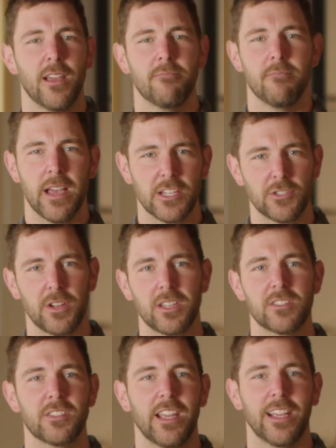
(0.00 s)
measuring
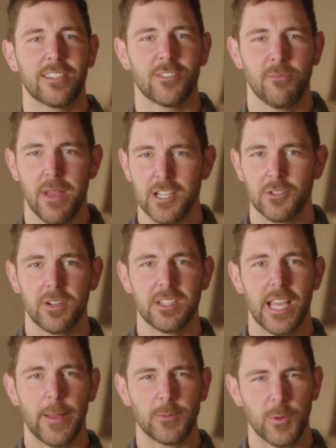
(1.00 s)
sticks or measuring
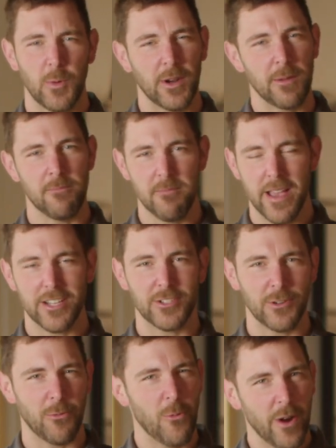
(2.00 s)
tapes. We want to
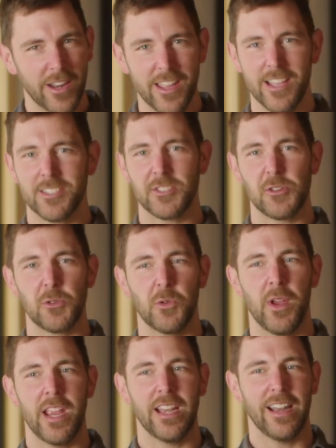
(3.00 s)
measure what is
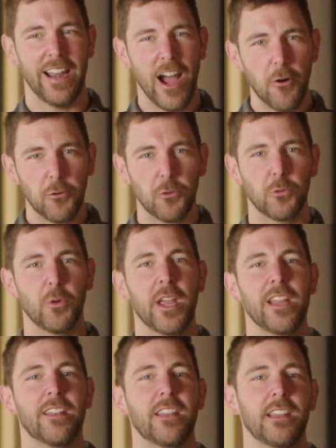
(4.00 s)
great and how
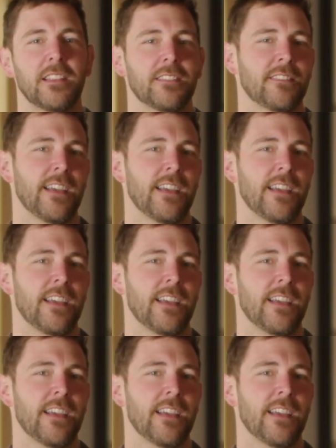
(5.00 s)
great is